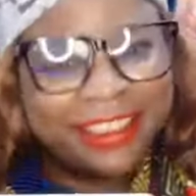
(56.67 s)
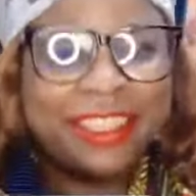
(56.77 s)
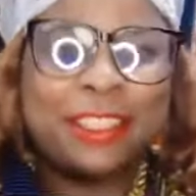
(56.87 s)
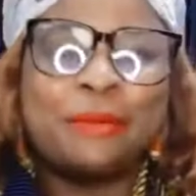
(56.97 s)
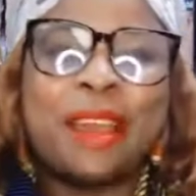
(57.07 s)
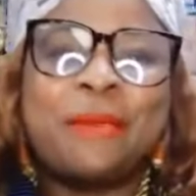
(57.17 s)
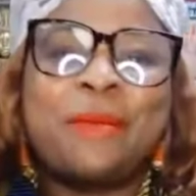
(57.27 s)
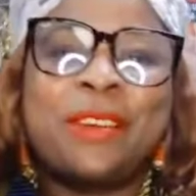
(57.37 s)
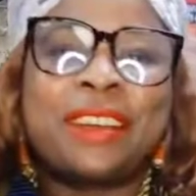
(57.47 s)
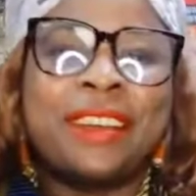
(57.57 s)
Read
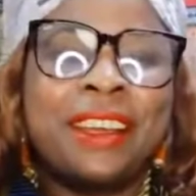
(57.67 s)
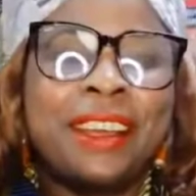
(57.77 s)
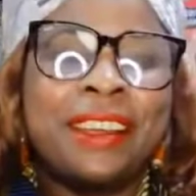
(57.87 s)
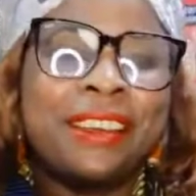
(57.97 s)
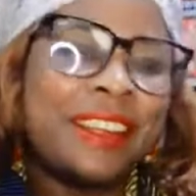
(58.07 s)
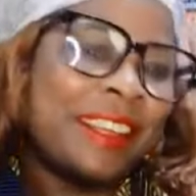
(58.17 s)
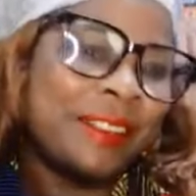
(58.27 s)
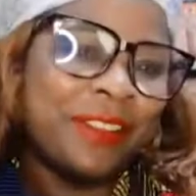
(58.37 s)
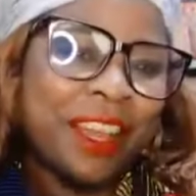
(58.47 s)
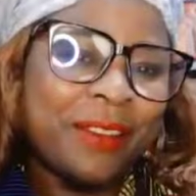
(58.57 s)
my
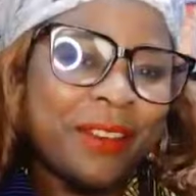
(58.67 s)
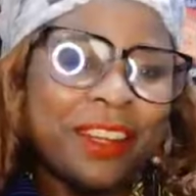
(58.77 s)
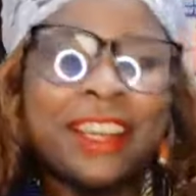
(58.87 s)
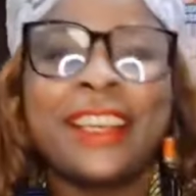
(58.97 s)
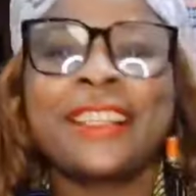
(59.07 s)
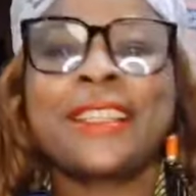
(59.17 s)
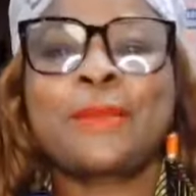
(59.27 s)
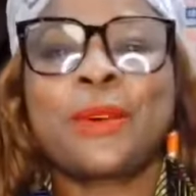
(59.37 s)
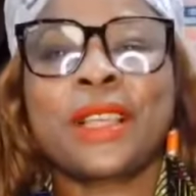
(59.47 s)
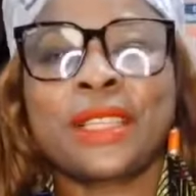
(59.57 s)
book.
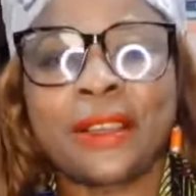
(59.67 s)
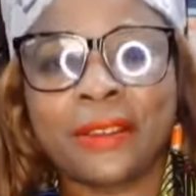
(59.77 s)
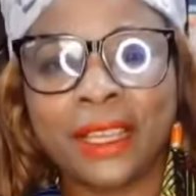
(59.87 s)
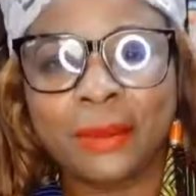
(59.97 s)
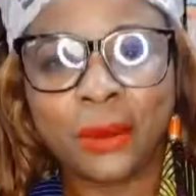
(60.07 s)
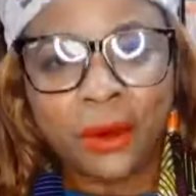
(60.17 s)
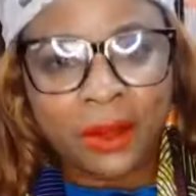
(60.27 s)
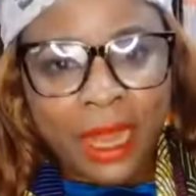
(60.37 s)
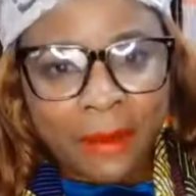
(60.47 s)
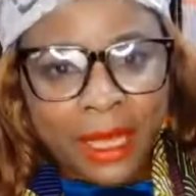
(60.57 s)
This book is available
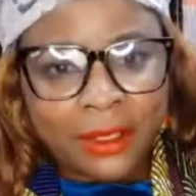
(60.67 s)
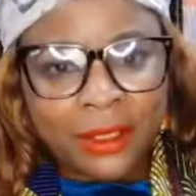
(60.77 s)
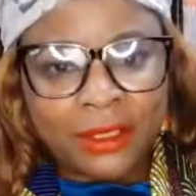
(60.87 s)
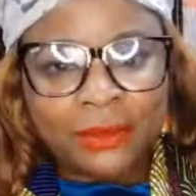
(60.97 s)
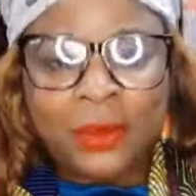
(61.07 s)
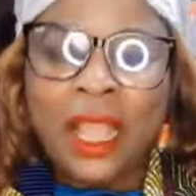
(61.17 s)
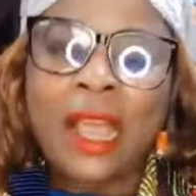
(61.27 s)
on Amazon.